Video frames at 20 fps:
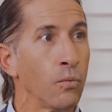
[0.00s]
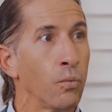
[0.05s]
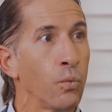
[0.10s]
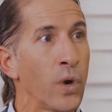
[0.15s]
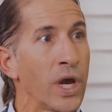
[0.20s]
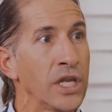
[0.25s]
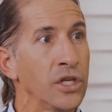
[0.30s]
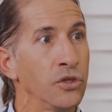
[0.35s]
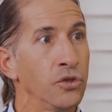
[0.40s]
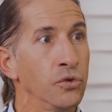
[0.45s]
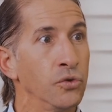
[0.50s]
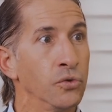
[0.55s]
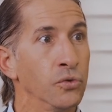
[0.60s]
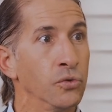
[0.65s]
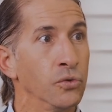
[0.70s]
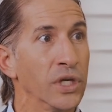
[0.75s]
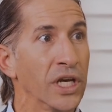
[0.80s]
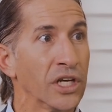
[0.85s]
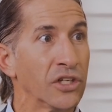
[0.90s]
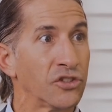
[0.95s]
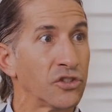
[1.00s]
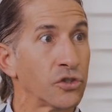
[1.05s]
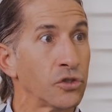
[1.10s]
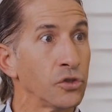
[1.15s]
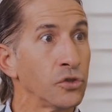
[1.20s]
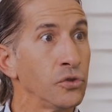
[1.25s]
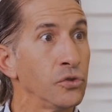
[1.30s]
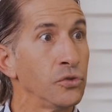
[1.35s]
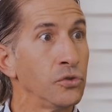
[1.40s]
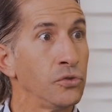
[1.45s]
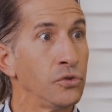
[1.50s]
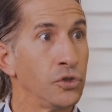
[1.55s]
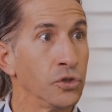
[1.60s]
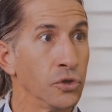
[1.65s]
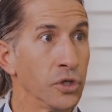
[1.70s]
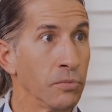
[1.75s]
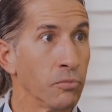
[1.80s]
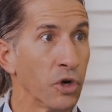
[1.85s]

when you exclude doing